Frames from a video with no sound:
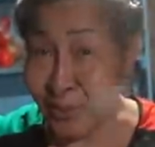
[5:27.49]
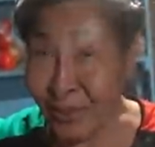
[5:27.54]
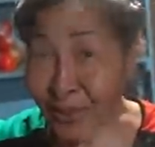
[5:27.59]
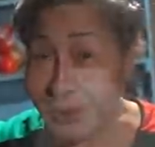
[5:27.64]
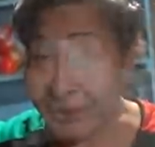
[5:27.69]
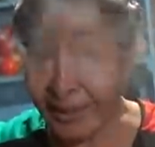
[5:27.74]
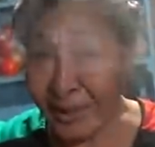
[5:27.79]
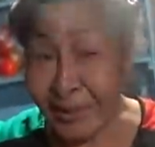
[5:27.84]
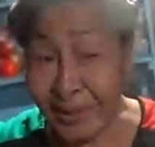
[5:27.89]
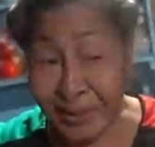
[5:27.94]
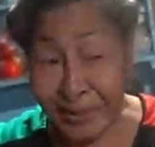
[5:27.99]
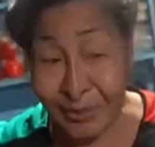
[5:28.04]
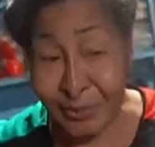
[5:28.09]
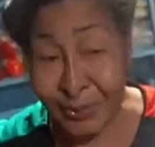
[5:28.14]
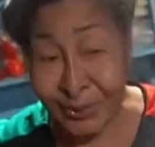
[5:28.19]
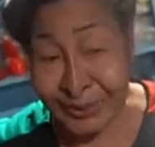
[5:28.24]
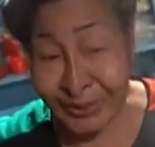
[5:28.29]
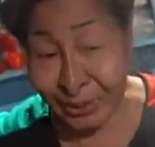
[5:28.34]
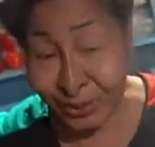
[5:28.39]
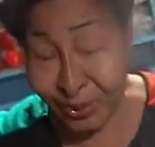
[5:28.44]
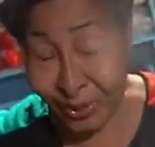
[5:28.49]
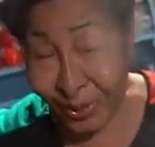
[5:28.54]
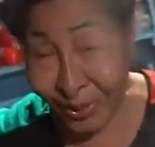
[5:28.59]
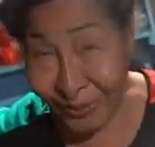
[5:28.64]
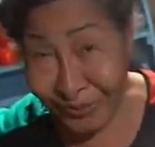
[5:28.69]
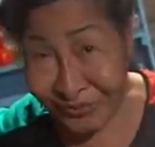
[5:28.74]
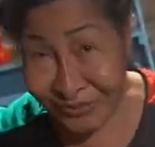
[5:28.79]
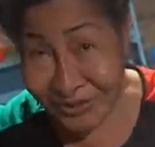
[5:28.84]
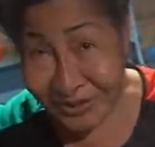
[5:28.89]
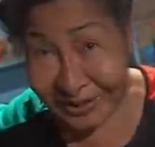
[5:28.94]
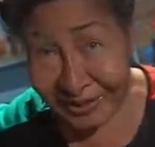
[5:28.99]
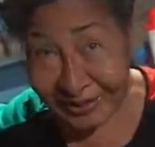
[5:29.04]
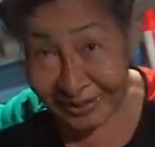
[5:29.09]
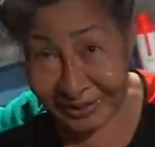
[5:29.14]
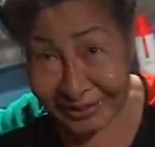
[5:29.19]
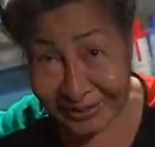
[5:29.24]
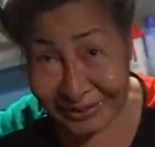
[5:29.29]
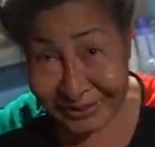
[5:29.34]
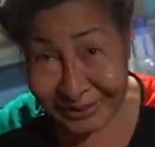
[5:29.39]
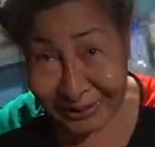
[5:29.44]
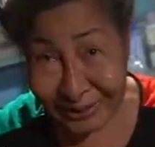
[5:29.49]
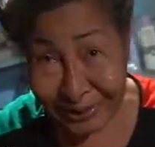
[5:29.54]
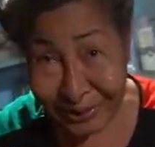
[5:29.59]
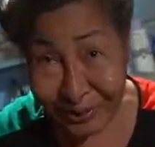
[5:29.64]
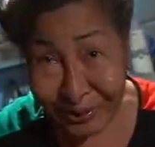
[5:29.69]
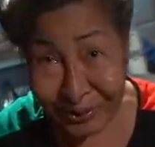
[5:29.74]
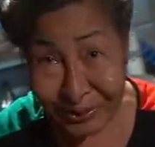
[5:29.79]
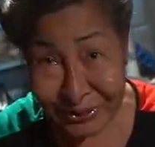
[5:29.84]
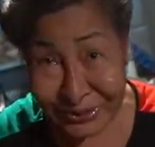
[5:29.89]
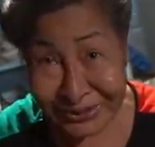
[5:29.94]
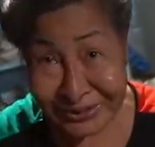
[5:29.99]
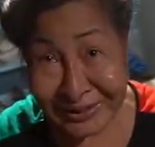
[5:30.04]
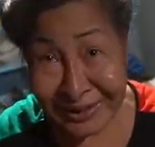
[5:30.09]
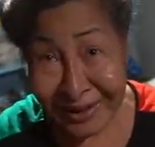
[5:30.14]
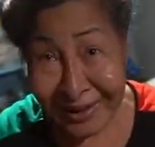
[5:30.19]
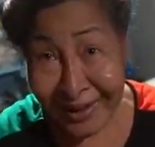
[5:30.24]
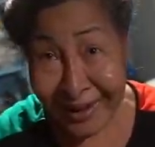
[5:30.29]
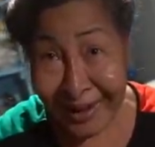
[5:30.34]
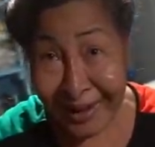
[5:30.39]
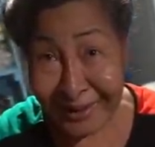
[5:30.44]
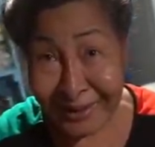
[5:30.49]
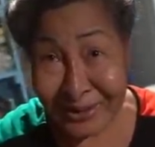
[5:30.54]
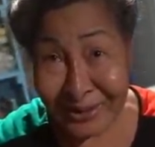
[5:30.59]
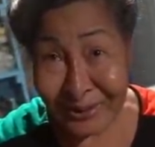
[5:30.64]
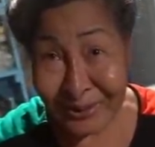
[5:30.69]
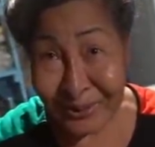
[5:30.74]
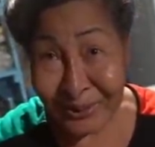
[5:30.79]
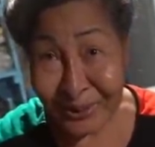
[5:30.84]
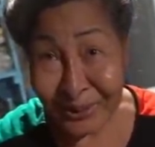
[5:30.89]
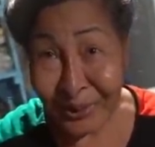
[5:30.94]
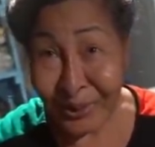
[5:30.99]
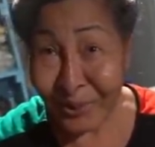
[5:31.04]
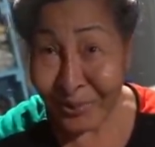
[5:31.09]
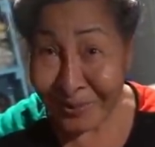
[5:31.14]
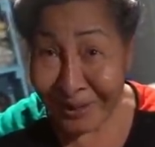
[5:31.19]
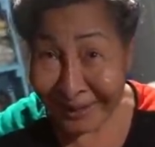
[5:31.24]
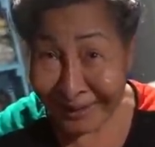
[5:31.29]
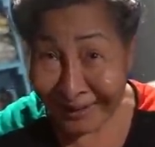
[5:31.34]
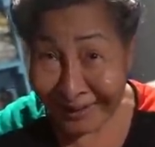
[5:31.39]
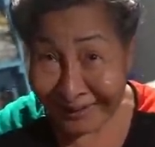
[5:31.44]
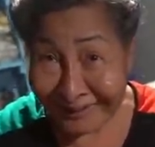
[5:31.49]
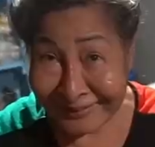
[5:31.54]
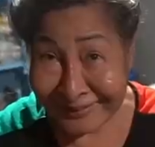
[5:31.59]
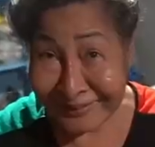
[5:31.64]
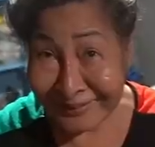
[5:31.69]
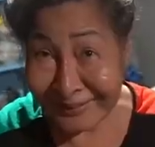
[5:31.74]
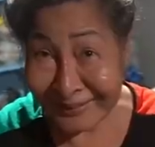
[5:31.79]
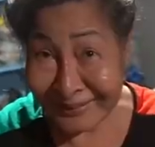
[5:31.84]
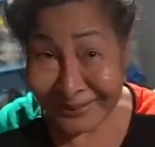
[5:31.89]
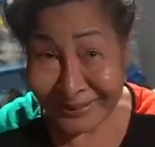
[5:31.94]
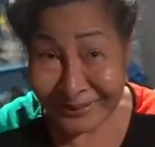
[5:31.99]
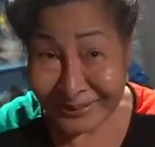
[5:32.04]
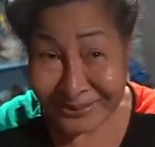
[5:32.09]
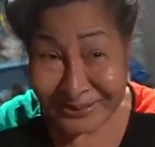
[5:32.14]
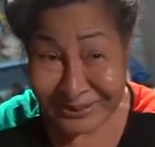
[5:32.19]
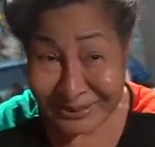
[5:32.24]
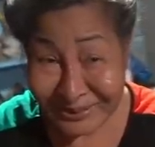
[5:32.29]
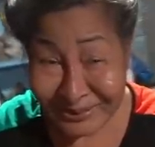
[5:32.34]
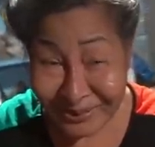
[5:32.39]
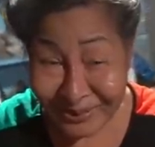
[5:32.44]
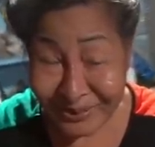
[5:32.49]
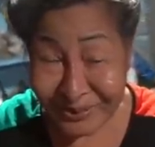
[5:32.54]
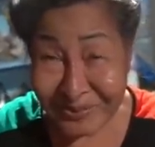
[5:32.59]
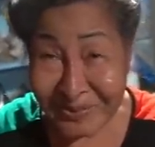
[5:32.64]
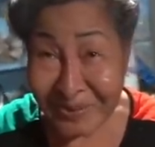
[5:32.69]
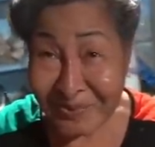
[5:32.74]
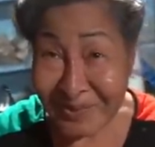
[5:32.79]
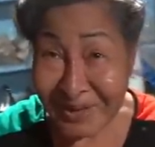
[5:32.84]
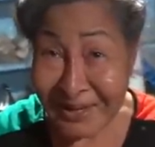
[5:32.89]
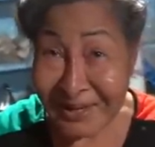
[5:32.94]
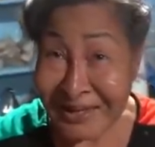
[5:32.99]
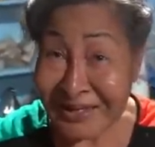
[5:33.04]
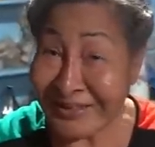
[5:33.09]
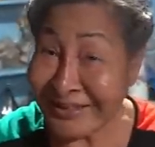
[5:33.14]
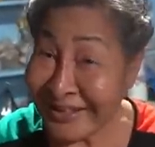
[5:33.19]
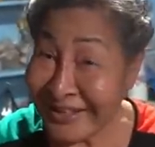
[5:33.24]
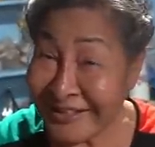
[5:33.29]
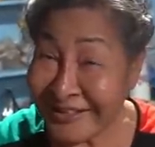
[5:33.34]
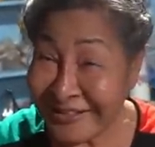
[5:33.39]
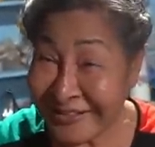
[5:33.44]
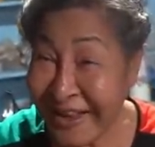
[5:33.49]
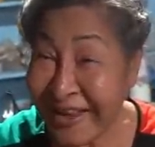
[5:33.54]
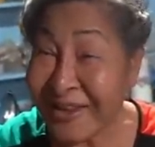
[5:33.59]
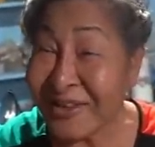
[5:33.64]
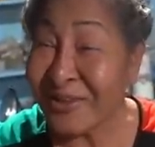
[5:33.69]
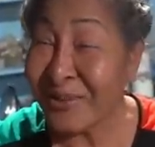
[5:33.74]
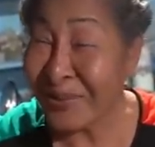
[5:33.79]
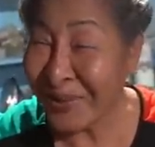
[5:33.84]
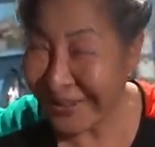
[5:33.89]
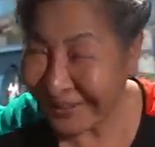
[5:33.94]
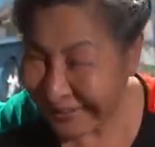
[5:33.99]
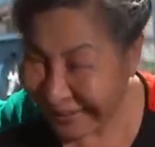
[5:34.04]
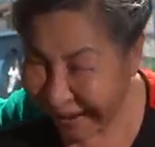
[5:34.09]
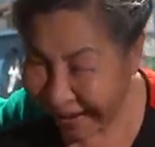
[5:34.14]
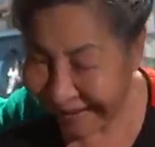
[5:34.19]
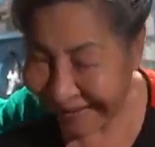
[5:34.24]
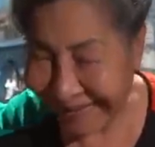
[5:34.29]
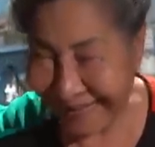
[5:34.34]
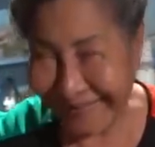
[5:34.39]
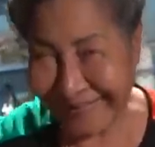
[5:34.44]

when the when the cover is closed and your oh my god your soul maybe it's inside you will die